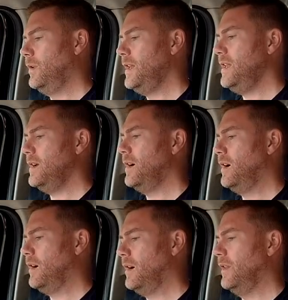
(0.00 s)
We
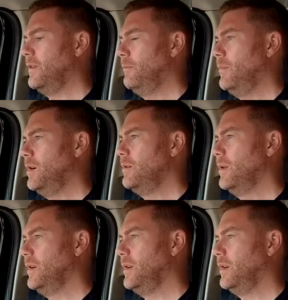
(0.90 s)
are at the
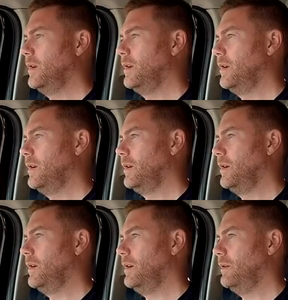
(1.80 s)
moment
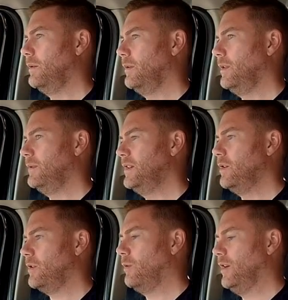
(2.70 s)
we're
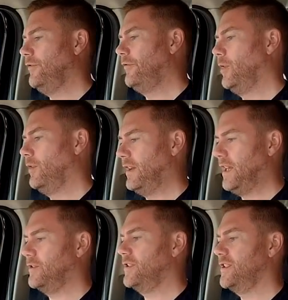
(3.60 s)
not quite full of
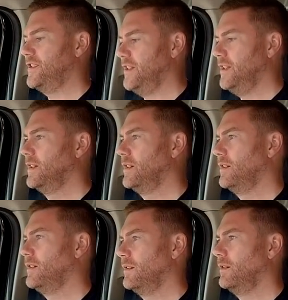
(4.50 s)
electricity.
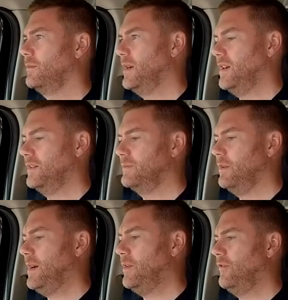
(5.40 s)

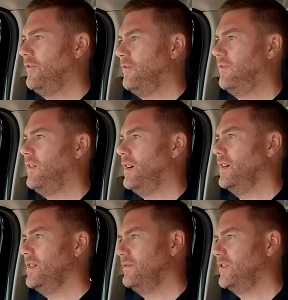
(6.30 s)
We're about
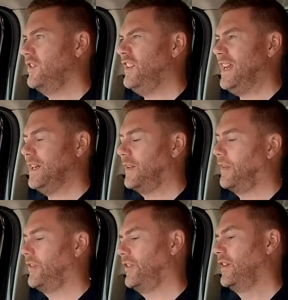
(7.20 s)

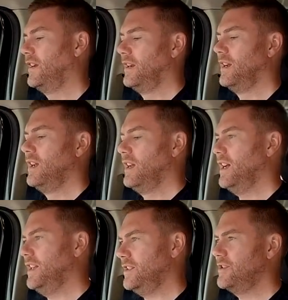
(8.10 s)
5/6,
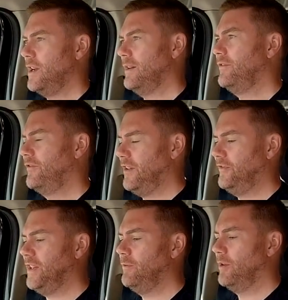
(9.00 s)
and it's showing
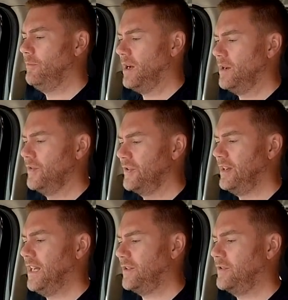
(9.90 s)
51 miles
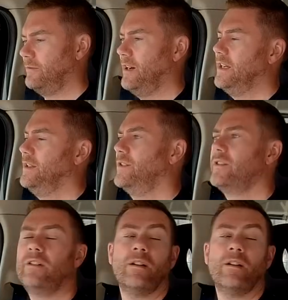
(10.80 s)
of electric range.